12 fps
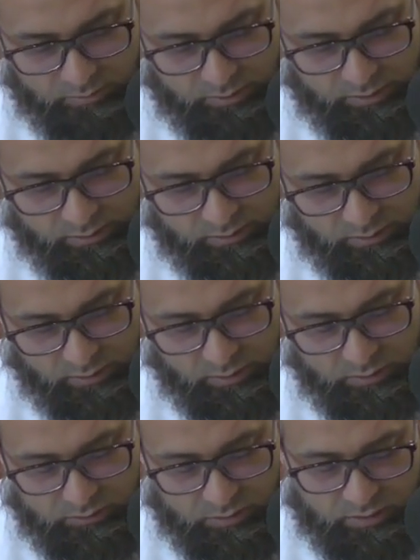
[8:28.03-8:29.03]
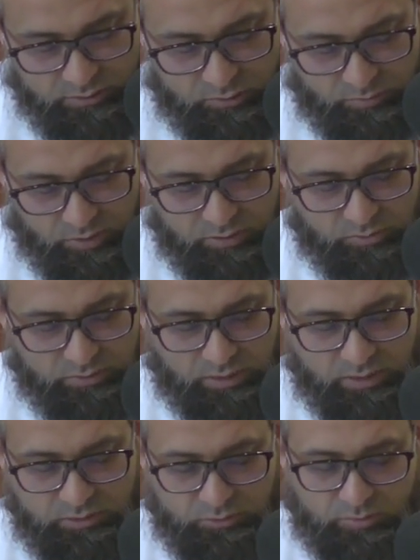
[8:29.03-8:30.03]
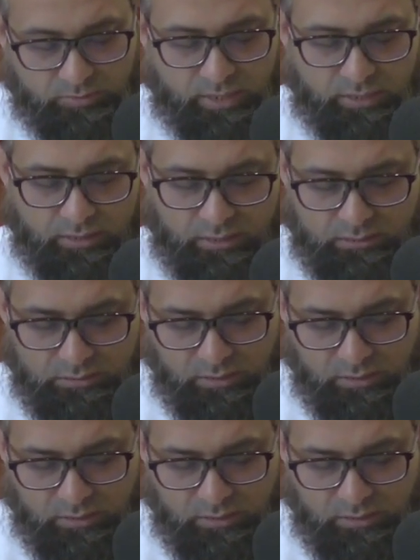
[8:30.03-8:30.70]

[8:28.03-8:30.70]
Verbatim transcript: Right. So Allah subhanahu wa ta'ala is reminding us.